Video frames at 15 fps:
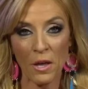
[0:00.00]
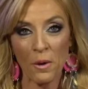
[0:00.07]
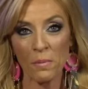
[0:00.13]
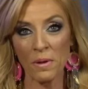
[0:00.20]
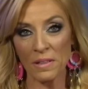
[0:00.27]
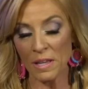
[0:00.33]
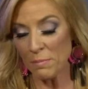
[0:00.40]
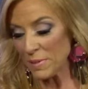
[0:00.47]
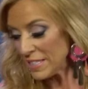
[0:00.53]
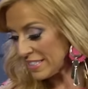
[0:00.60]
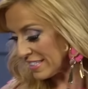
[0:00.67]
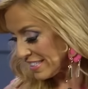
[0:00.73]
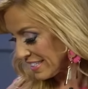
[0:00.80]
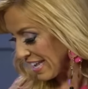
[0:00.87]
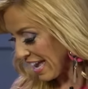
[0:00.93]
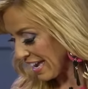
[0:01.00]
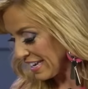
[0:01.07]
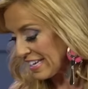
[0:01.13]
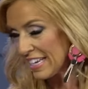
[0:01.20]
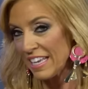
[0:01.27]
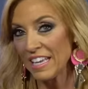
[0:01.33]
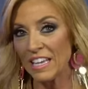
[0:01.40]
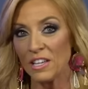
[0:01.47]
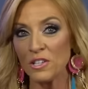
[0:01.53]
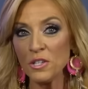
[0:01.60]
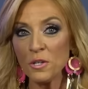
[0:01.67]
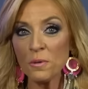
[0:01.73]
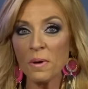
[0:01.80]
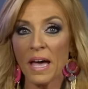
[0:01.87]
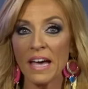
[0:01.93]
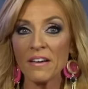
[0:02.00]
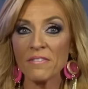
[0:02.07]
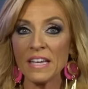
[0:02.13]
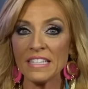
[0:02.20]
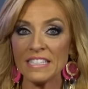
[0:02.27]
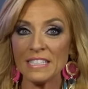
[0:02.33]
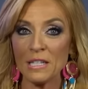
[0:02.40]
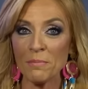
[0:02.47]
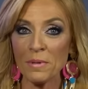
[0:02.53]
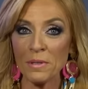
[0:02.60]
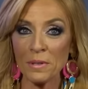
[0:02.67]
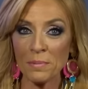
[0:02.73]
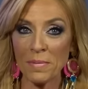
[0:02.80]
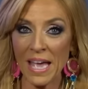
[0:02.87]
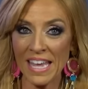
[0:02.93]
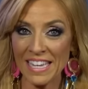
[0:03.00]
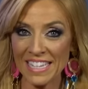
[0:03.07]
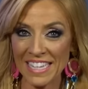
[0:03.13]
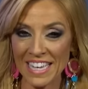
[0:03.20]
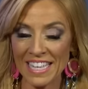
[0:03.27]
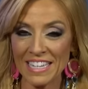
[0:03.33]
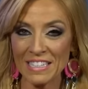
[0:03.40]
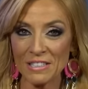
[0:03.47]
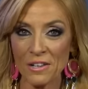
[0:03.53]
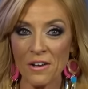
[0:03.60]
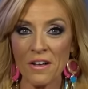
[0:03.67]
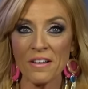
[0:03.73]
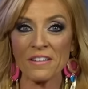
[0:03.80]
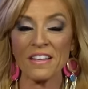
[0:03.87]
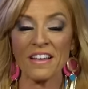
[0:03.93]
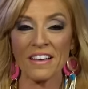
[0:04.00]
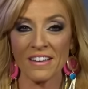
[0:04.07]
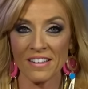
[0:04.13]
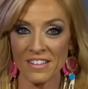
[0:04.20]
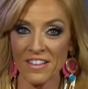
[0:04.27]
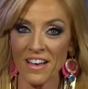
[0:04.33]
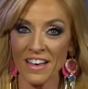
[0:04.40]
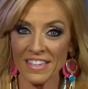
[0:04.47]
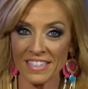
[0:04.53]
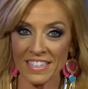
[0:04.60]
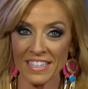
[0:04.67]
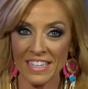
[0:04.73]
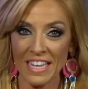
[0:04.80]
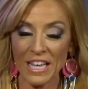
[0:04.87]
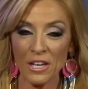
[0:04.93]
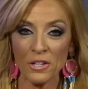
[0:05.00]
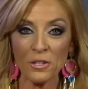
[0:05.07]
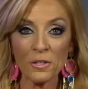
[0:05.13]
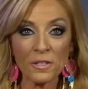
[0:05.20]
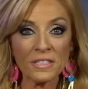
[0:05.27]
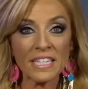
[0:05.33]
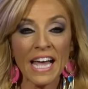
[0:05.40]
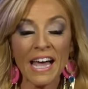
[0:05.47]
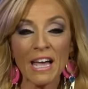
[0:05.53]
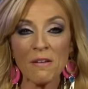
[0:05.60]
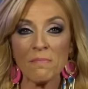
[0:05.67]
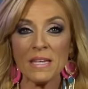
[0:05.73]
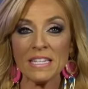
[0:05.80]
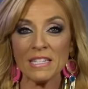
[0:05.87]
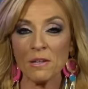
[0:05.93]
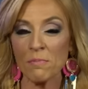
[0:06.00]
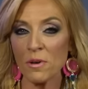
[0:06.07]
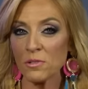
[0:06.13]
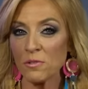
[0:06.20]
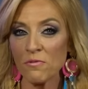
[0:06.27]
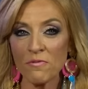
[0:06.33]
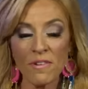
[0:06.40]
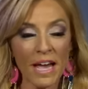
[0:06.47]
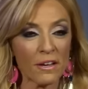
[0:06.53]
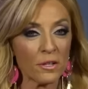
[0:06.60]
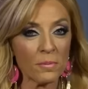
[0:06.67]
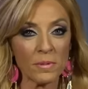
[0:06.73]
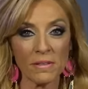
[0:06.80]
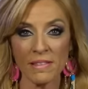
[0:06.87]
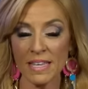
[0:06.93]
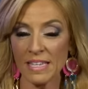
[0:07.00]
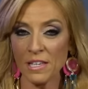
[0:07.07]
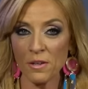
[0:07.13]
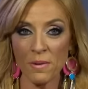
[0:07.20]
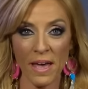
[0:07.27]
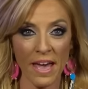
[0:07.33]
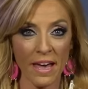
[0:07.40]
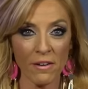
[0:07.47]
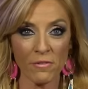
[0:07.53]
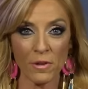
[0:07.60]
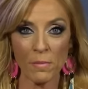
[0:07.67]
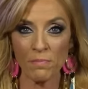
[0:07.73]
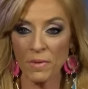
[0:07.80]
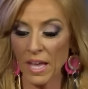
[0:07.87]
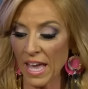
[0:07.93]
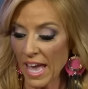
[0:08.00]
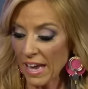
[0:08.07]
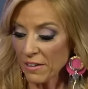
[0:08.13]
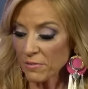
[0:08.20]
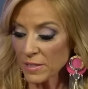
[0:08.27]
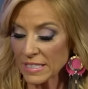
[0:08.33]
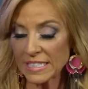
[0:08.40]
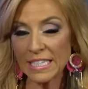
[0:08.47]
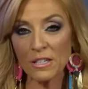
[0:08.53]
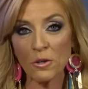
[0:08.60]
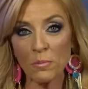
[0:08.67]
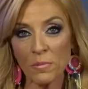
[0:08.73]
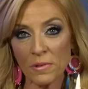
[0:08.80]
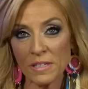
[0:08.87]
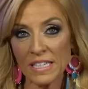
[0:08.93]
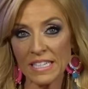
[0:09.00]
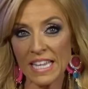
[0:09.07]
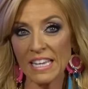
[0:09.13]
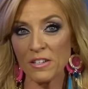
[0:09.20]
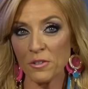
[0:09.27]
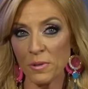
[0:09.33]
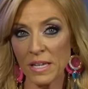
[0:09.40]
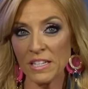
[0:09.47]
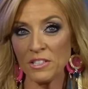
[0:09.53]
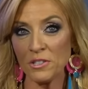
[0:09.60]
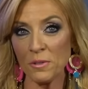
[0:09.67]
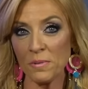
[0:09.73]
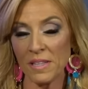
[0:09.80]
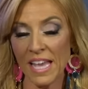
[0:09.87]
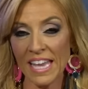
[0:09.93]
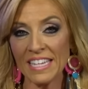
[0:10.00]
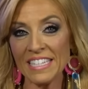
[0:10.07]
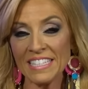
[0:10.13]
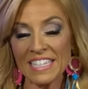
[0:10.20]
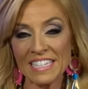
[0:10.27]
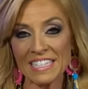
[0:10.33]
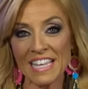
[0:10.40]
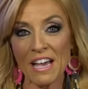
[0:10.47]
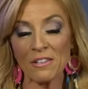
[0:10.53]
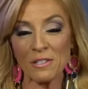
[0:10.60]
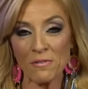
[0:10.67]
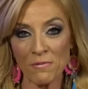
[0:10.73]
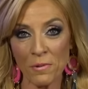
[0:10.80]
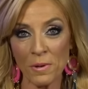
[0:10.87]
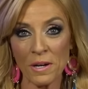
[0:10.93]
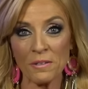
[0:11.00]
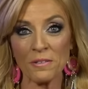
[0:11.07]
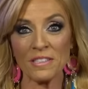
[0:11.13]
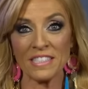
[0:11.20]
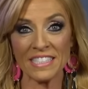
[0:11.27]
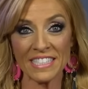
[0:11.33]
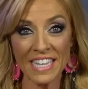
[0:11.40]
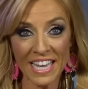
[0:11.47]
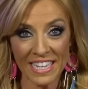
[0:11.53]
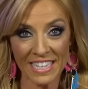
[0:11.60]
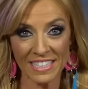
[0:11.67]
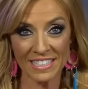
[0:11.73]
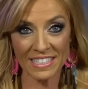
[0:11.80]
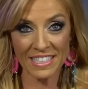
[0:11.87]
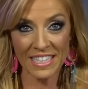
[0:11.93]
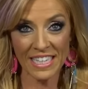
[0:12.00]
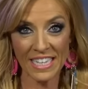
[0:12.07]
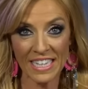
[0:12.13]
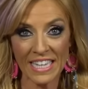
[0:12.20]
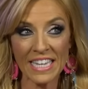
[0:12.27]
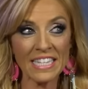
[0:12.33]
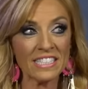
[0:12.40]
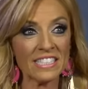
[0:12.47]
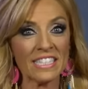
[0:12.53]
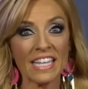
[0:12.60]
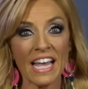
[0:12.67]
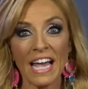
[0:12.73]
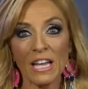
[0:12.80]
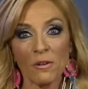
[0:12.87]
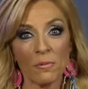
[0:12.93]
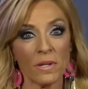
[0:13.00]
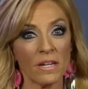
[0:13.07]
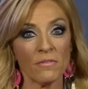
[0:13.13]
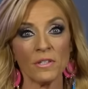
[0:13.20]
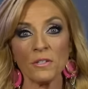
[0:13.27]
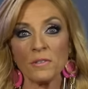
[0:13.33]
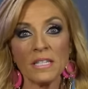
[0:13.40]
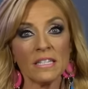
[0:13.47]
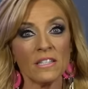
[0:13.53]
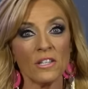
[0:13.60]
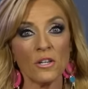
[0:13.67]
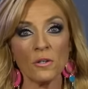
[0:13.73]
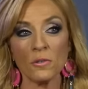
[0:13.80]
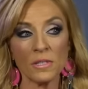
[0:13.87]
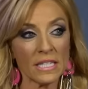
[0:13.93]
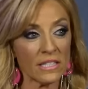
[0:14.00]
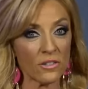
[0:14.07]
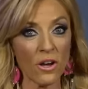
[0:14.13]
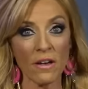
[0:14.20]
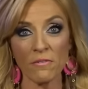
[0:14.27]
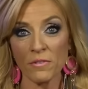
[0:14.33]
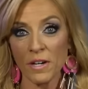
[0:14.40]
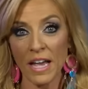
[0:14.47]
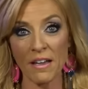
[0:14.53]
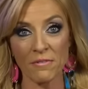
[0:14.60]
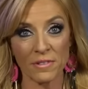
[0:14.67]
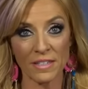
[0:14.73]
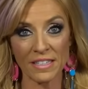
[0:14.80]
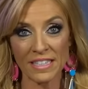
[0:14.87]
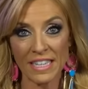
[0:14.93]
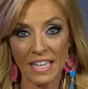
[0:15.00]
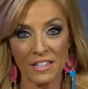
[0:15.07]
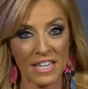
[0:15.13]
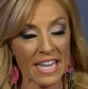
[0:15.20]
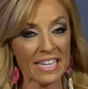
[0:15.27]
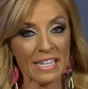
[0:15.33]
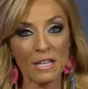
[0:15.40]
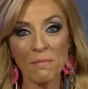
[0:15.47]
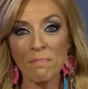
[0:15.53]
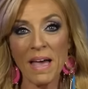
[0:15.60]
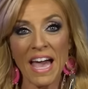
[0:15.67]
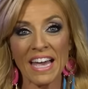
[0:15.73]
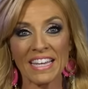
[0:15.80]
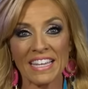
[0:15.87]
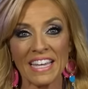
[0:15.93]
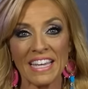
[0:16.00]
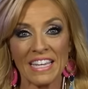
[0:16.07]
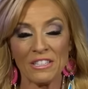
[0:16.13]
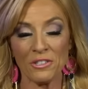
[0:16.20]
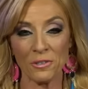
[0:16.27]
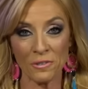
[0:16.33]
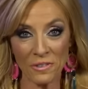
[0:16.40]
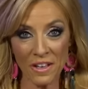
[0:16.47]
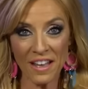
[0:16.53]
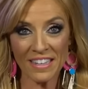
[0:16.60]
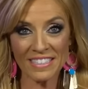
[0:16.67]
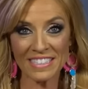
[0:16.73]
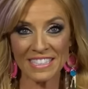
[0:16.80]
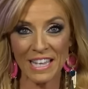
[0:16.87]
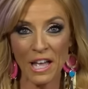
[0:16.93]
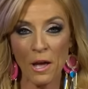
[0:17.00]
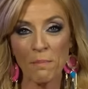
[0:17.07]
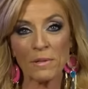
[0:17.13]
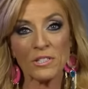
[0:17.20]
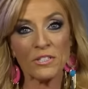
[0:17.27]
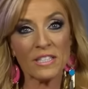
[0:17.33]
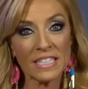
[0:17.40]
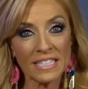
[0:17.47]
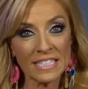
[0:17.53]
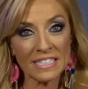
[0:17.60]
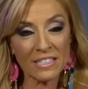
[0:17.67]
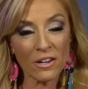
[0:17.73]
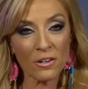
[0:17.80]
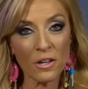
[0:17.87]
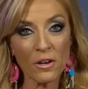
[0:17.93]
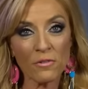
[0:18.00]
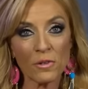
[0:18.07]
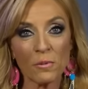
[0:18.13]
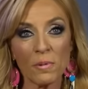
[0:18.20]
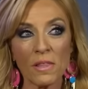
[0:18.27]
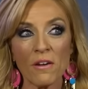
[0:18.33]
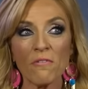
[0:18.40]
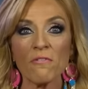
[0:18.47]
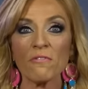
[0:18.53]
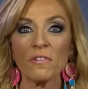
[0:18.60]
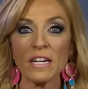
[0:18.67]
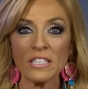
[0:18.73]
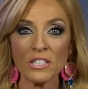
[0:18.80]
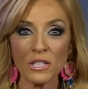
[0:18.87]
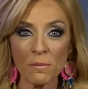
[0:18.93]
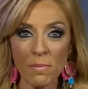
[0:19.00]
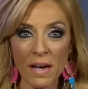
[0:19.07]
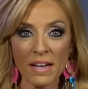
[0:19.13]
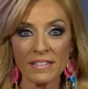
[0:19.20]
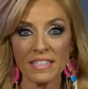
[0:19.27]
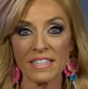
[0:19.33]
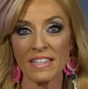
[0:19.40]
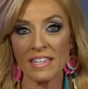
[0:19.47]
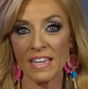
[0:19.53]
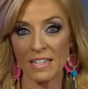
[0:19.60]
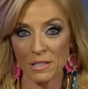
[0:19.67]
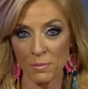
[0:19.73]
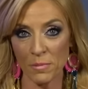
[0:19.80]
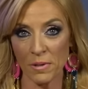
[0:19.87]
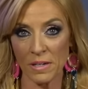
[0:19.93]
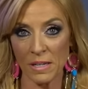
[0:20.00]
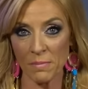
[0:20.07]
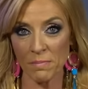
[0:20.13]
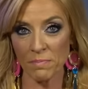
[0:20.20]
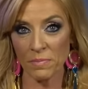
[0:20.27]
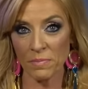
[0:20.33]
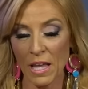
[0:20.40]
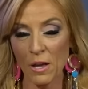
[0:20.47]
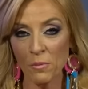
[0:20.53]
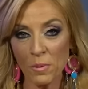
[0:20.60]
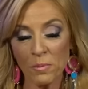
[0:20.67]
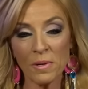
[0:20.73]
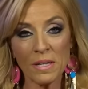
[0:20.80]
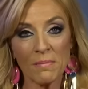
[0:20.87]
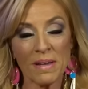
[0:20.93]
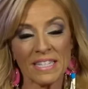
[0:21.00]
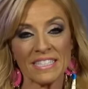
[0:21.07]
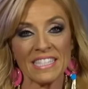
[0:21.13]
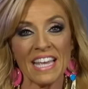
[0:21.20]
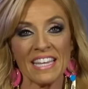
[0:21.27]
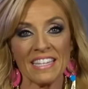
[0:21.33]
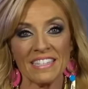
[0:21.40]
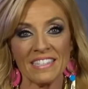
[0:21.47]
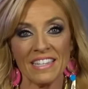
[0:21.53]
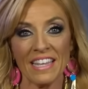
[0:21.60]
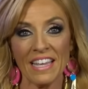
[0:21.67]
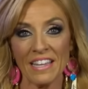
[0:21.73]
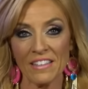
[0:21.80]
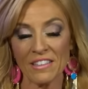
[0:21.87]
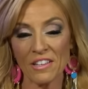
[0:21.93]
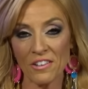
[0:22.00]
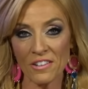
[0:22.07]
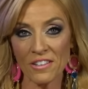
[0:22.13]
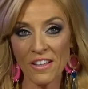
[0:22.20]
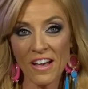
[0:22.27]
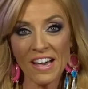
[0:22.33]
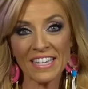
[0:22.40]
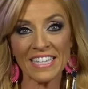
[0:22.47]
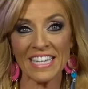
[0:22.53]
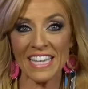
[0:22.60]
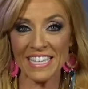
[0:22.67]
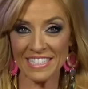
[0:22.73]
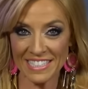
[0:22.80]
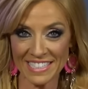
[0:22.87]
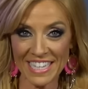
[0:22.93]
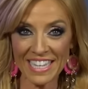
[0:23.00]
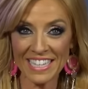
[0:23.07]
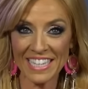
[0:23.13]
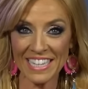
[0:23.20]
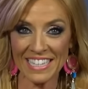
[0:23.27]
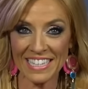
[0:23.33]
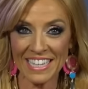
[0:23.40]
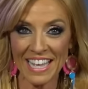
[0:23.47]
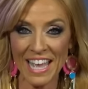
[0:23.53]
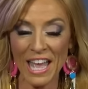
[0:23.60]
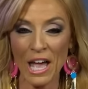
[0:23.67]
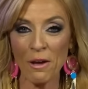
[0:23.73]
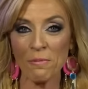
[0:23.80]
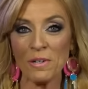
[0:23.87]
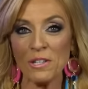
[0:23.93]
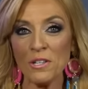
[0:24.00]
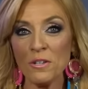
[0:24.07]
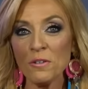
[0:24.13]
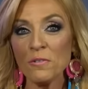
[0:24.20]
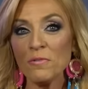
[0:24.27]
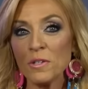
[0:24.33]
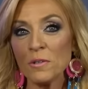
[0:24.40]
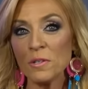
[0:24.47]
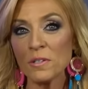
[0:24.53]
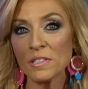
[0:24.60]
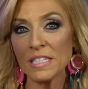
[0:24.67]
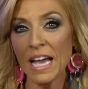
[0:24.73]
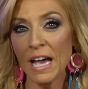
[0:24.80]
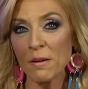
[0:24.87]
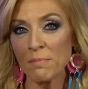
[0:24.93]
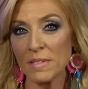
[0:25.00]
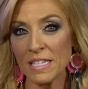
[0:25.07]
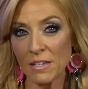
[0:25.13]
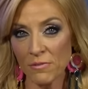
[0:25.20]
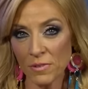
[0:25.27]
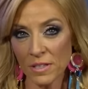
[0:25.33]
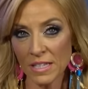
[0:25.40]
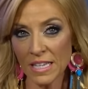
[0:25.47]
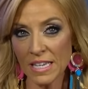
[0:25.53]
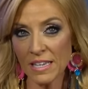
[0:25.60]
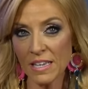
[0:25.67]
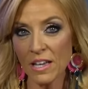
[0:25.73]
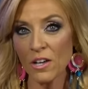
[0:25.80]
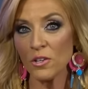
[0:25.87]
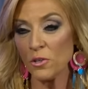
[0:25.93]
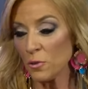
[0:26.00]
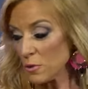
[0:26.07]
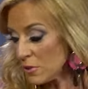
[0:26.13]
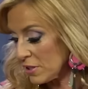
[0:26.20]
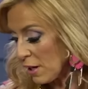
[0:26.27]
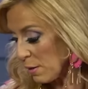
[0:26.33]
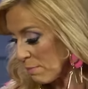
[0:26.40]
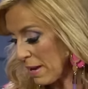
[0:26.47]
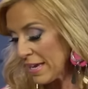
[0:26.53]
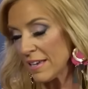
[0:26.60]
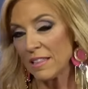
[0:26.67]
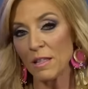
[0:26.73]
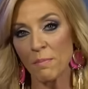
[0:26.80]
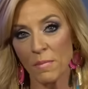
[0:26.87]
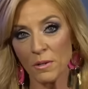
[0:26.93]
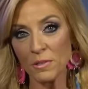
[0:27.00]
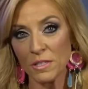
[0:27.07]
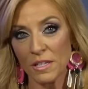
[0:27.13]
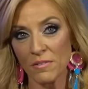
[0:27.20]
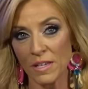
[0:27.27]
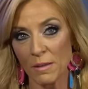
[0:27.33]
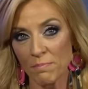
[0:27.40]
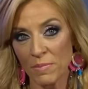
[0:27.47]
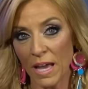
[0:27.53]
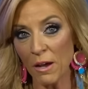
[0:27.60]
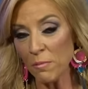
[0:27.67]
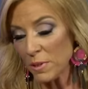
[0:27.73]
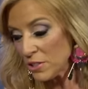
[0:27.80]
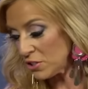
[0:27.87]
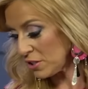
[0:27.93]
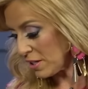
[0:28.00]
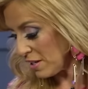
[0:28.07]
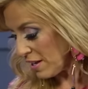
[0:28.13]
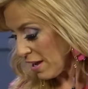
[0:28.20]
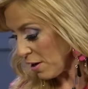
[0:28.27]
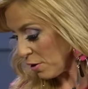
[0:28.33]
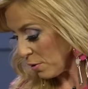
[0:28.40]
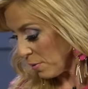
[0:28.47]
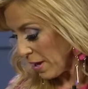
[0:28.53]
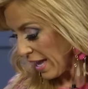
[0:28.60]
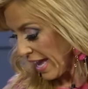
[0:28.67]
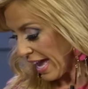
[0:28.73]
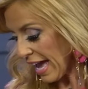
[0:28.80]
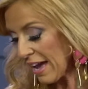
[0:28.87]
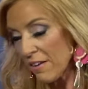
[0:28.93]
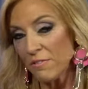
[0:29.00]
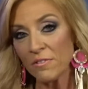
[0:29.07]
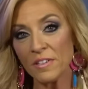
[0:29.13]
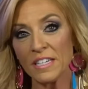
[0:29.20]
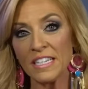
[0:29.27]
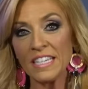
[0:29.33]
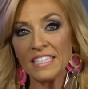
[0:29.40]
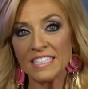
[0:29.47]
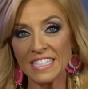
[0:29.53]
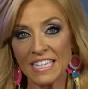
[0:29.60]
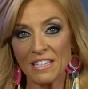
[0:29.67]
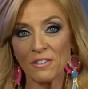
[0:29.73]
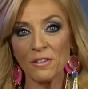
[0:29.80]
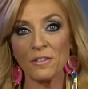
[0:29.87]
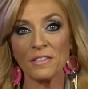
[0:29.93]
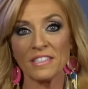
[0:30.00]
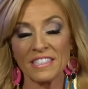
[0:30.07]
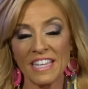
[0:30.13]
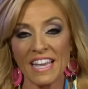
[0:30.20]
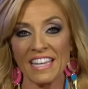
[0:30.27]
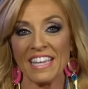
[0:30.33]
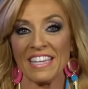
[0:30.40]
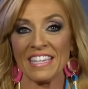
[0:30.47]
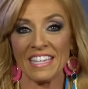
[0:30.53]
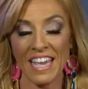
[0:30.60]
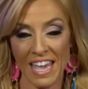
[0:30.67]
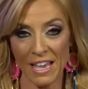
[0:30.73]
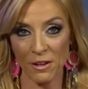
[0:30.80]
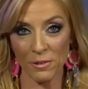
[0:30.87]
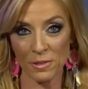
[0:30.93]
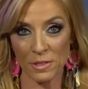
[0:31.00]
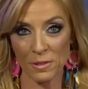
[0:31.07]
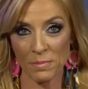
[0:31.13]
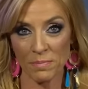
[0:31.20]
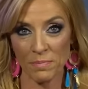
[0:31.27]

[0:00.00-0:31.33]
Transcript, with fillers: Well, let me just say, you have a similar bank and it's called a clock. Your time is the most valuable thing you have. Every single morning, it credits you with eighty-six thousand four hundred seconds. Each night, whatever you didn't use, it's gone forever. Can't get it back, it's your loss. But you get to start over with a fresh deposit the next morning. Well, what am I saying? The clock is ticking, and when you view your time differently, you'll start making the most of it. I want you to know every single second counts.